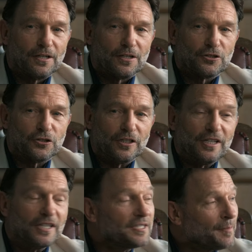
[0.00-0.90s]
Arnold
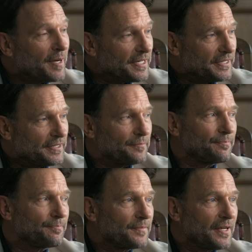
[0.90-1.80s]
stresses the importance
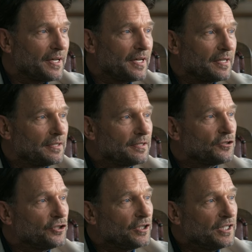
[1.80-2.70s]
of flawless
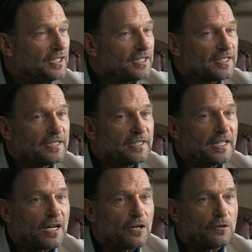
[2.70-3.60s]
execution, as the
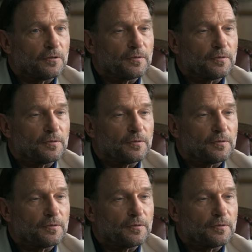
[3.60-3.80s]
auction will